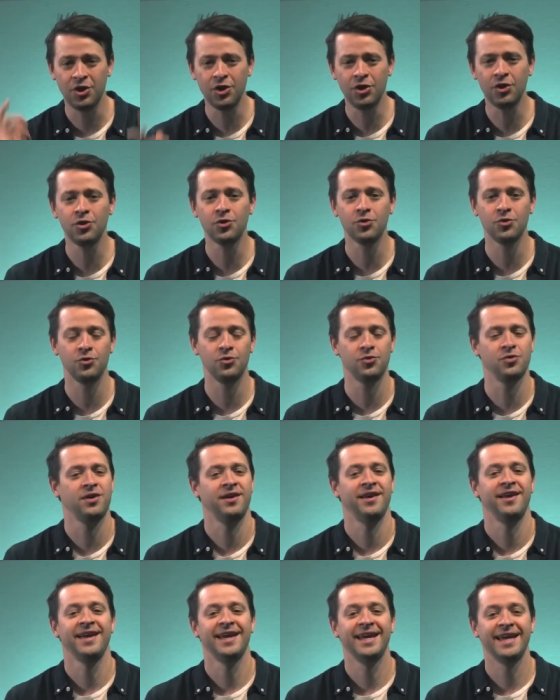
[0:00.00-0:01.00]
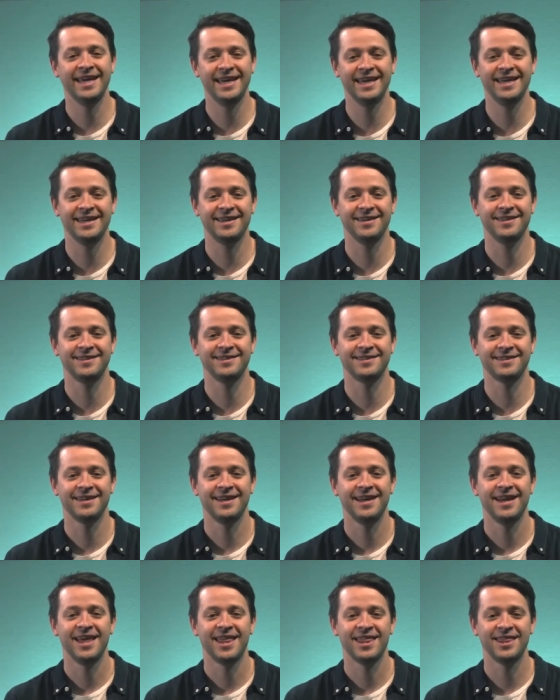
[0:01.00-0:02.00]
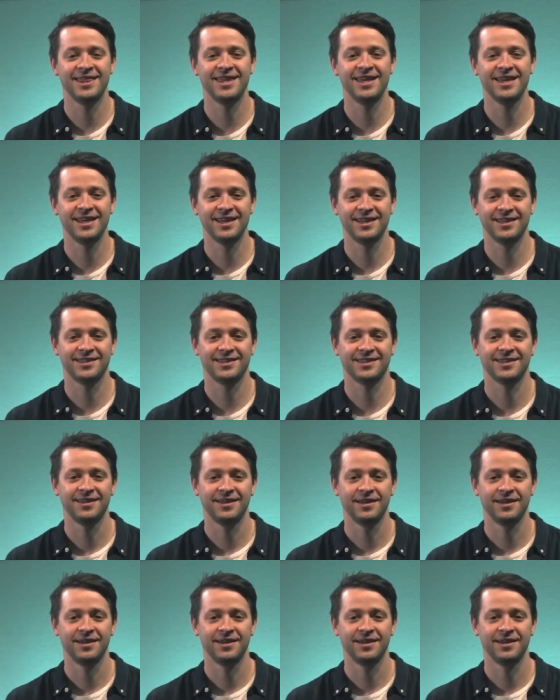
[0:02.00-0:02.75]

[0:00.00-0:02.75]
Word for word: Who is this?